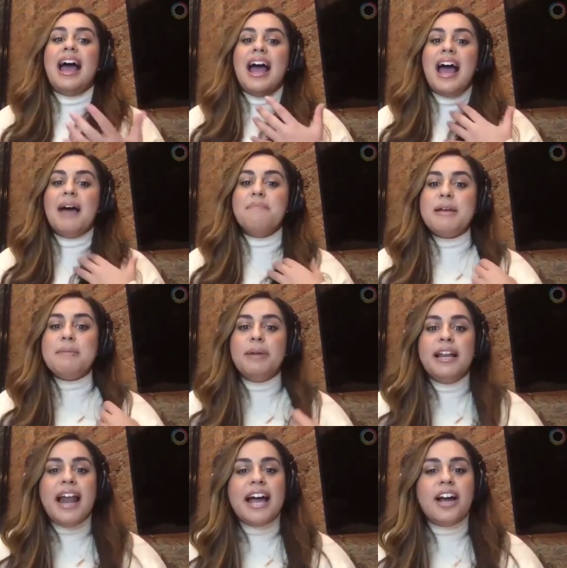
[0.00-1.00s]
And people
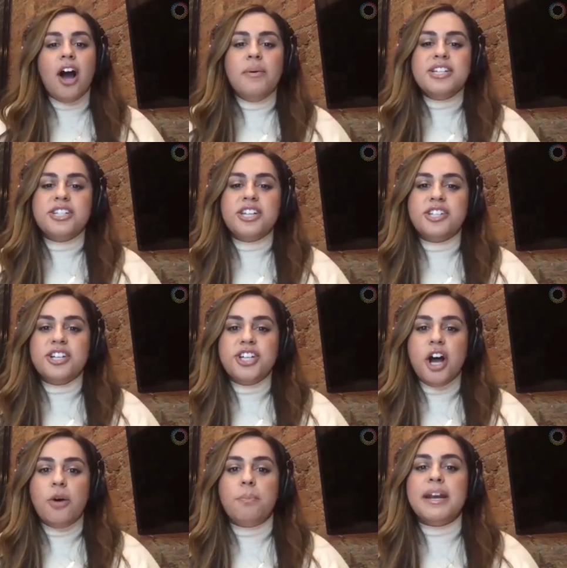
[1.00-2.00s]
are like, oh, it's just a
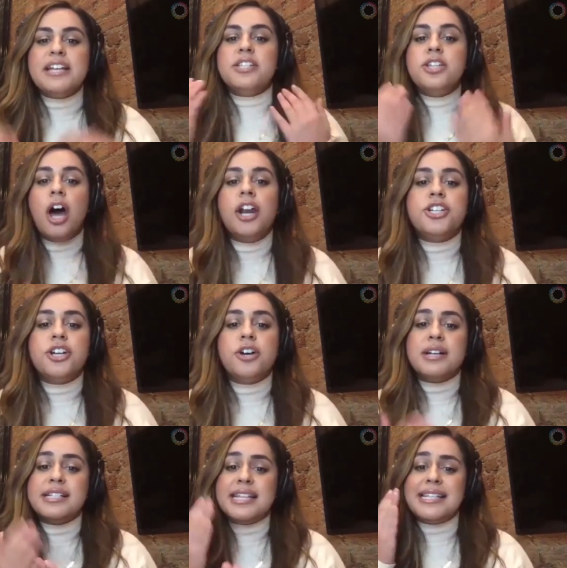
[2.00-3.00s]
joke, but it's not a joke
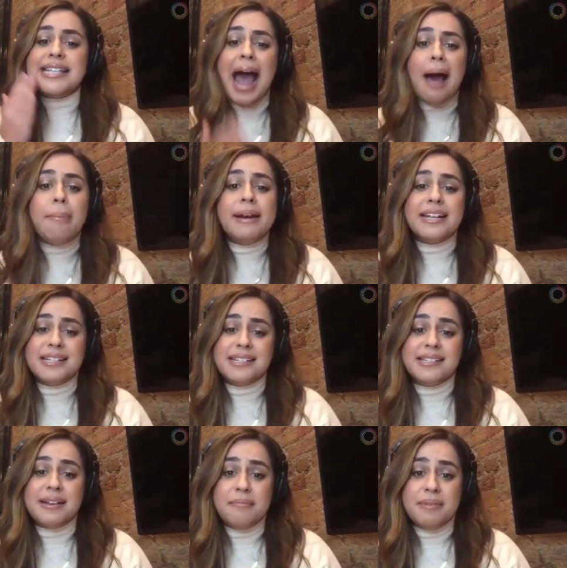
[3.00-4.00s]
because this is happening to
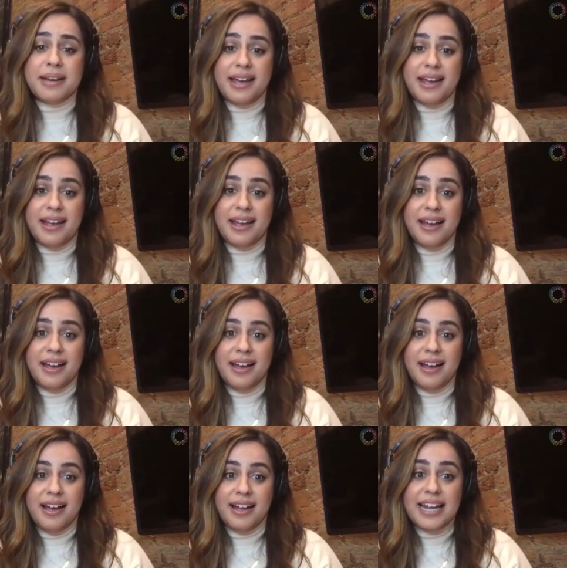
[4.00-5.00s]
somebody.
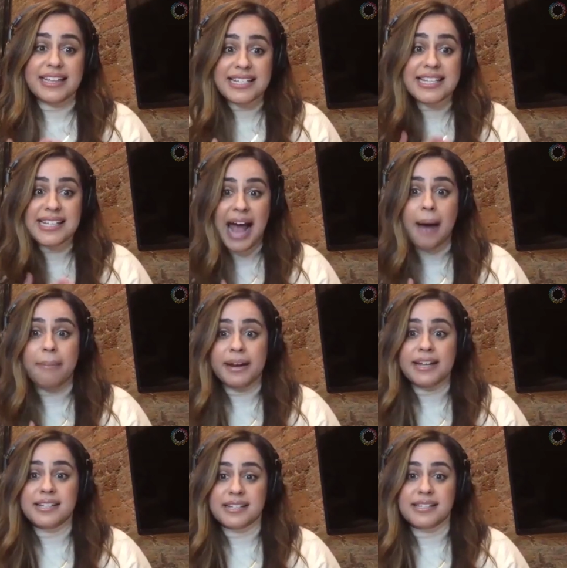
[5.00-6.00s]
Like this is
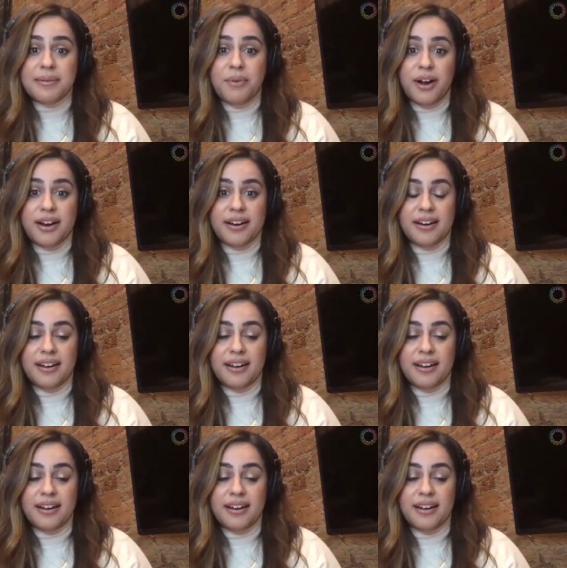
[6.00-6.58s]
happening to someone.